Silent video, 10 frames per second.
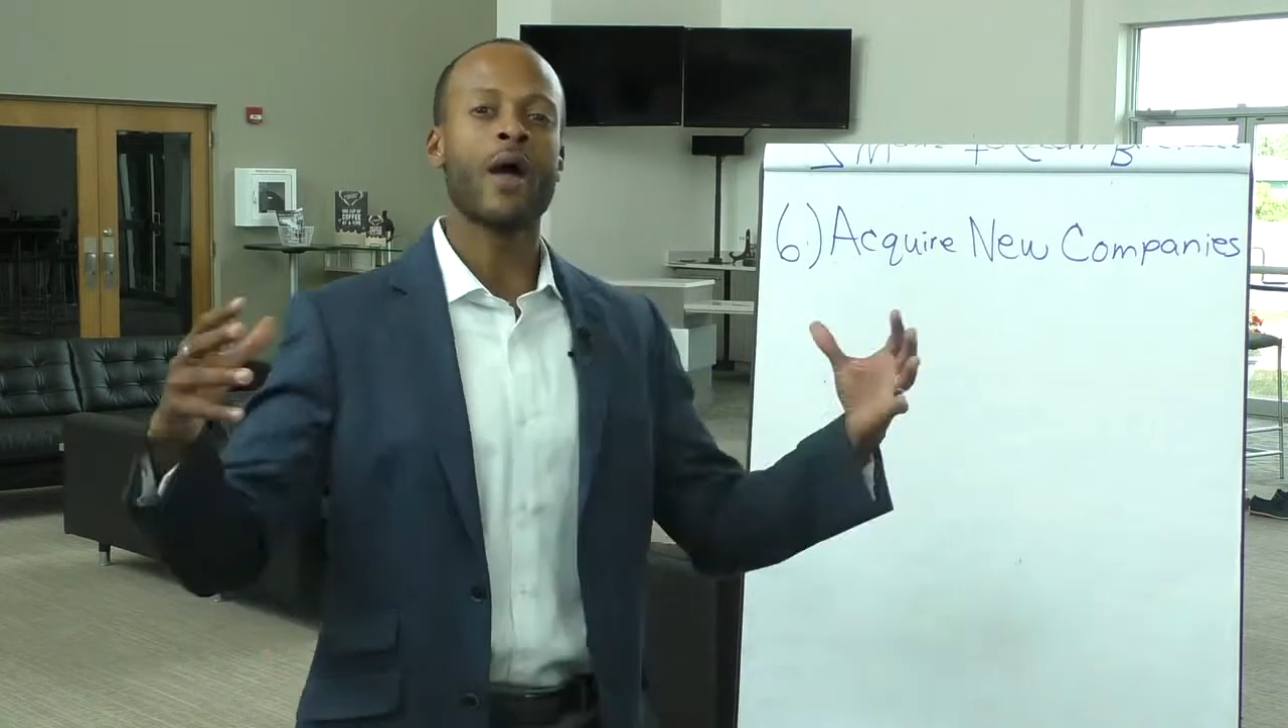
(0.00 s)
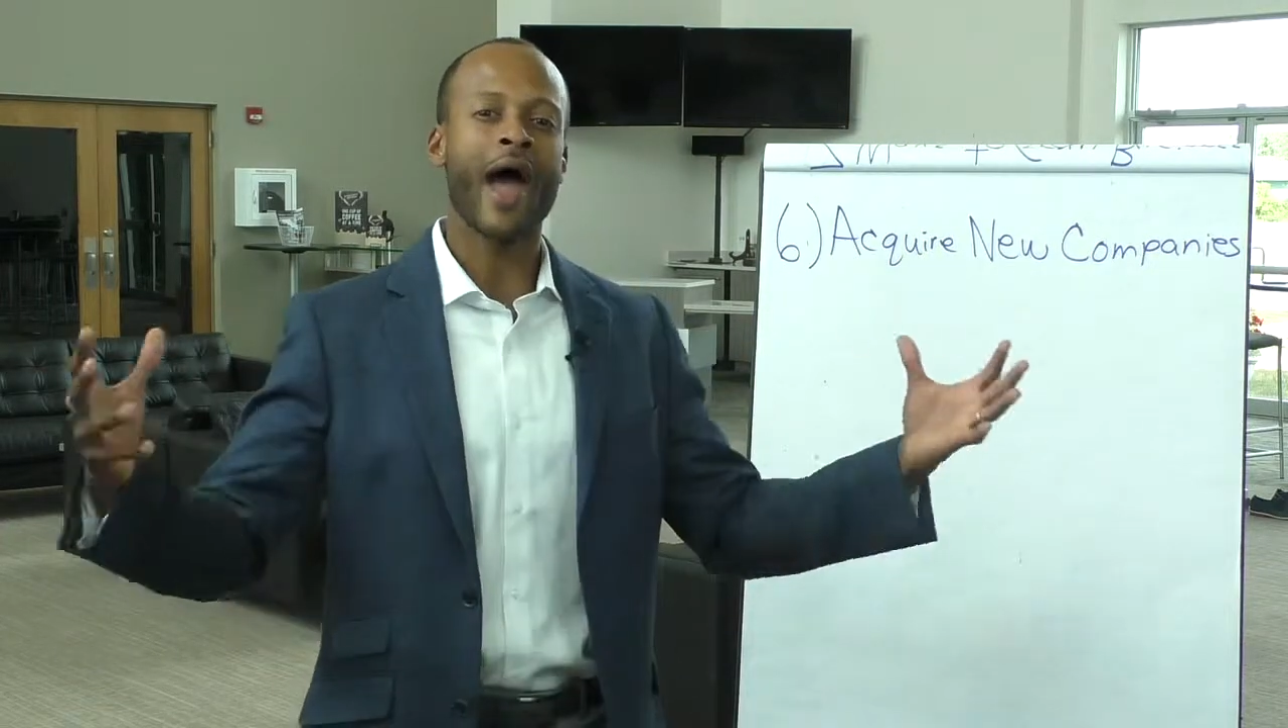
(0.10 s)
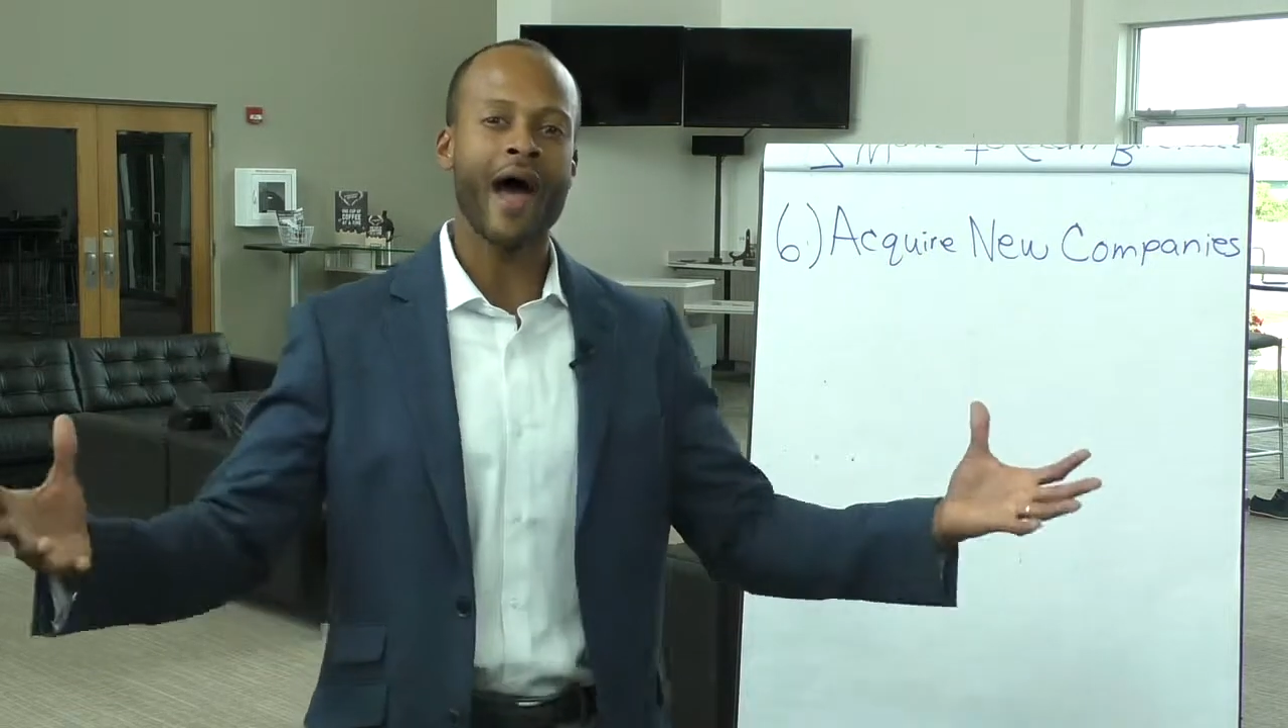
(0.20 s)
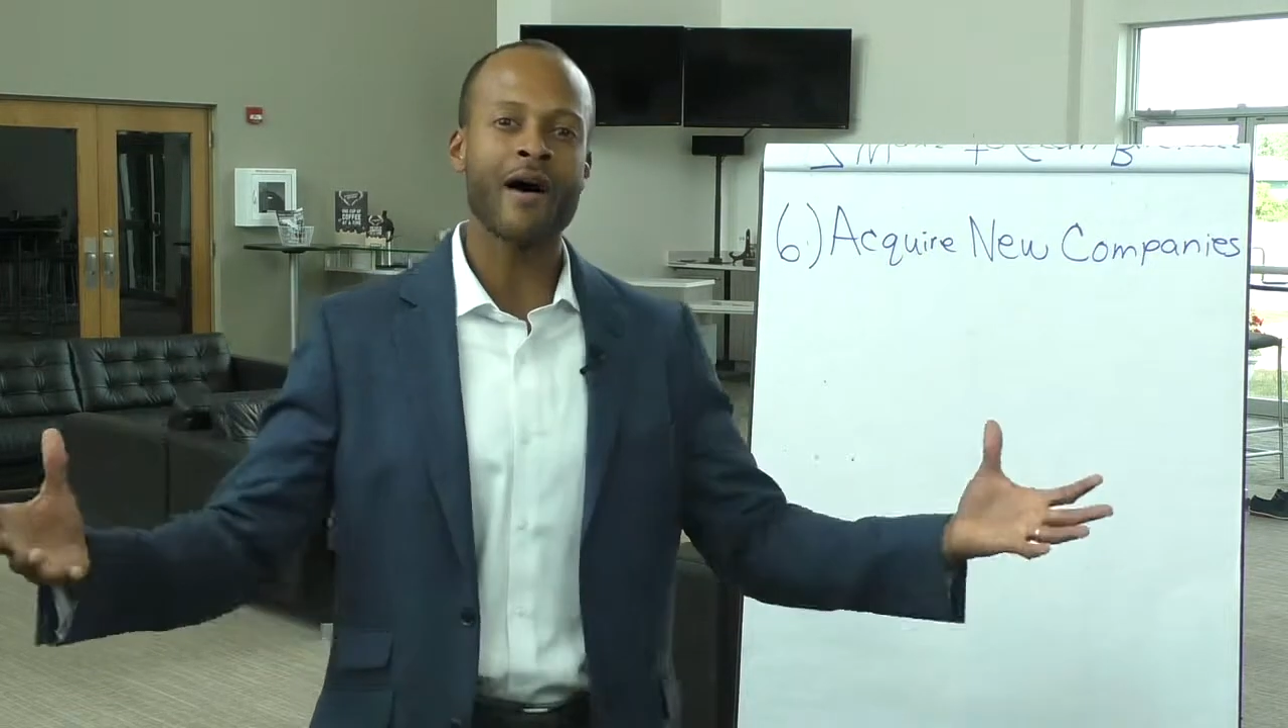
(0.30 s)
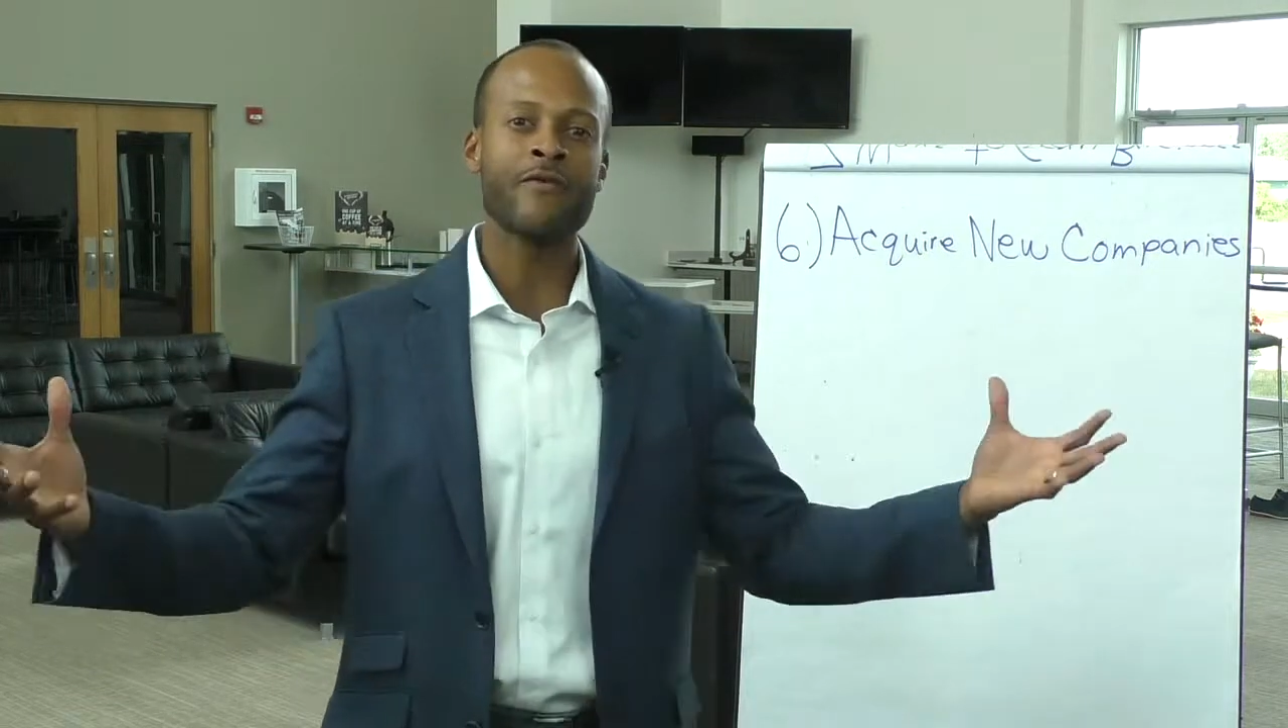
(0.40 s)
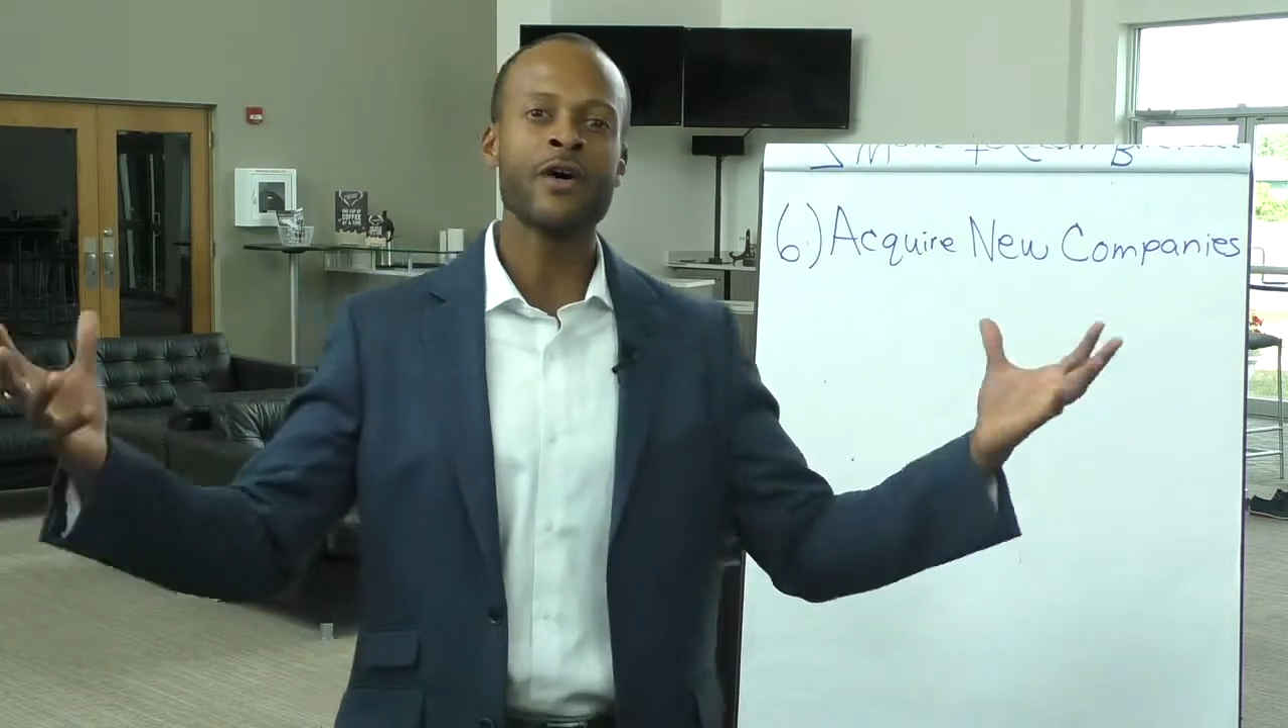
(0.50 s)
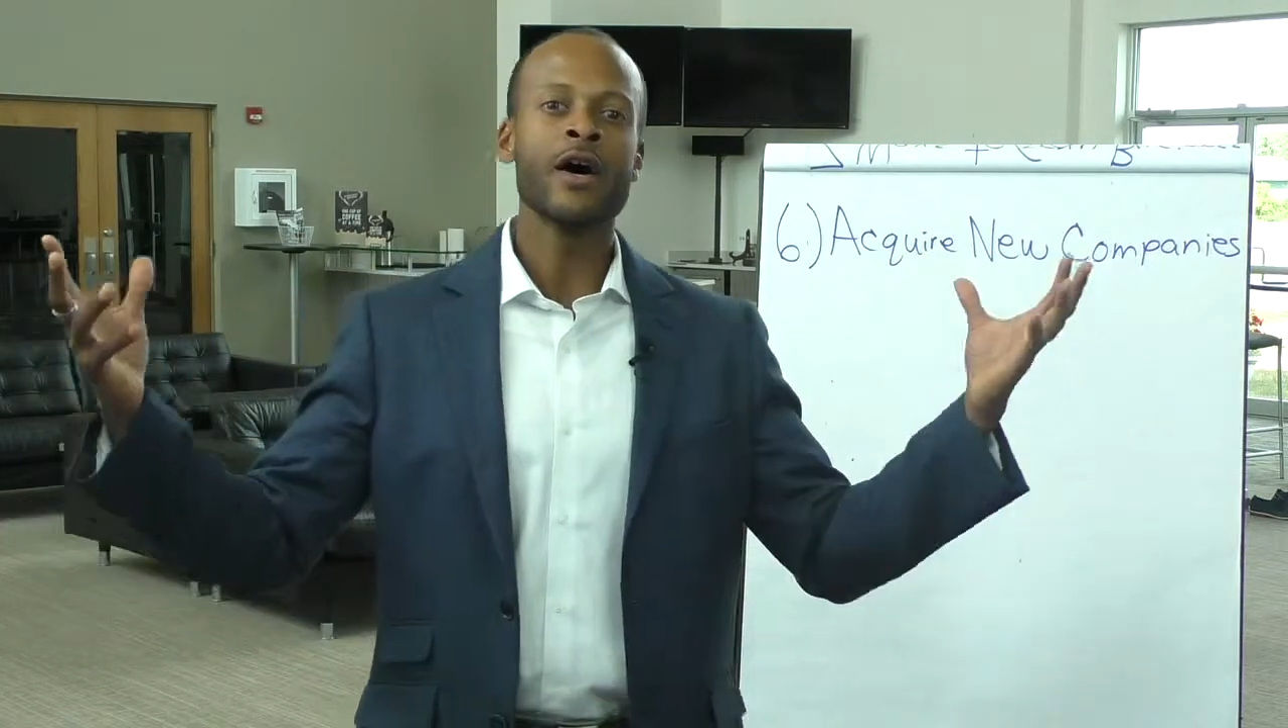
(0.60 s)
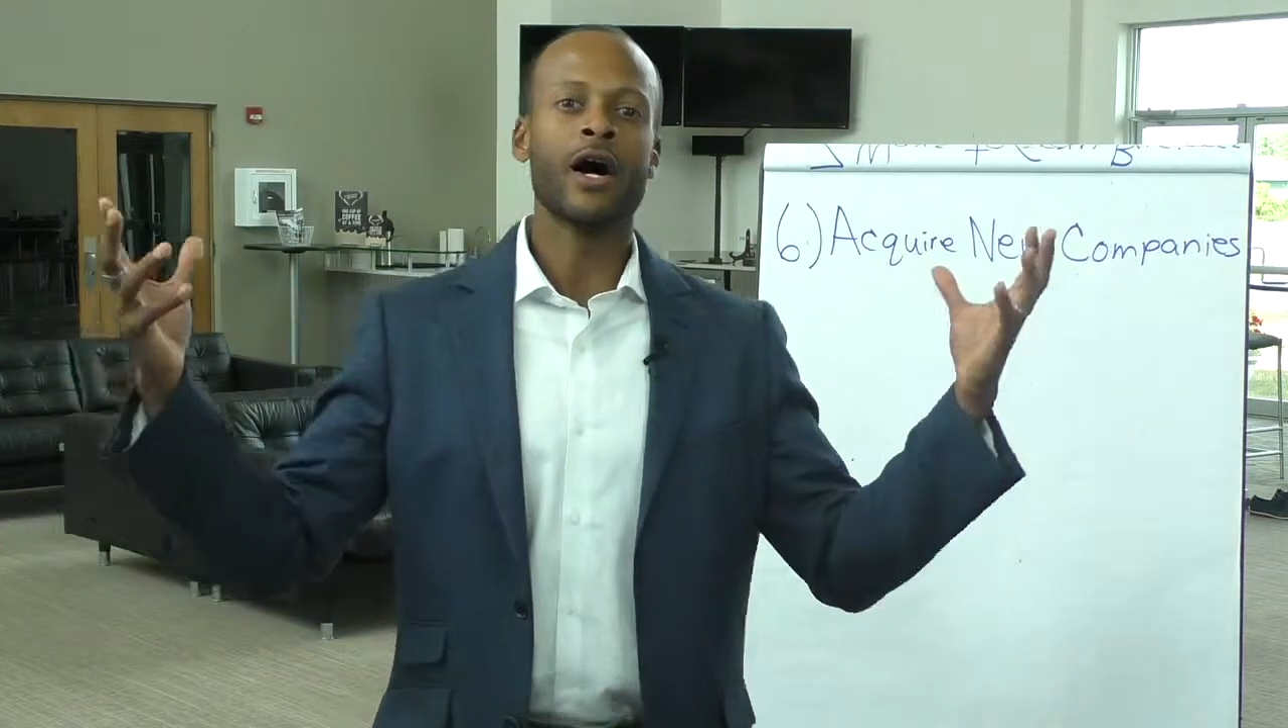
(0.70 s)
have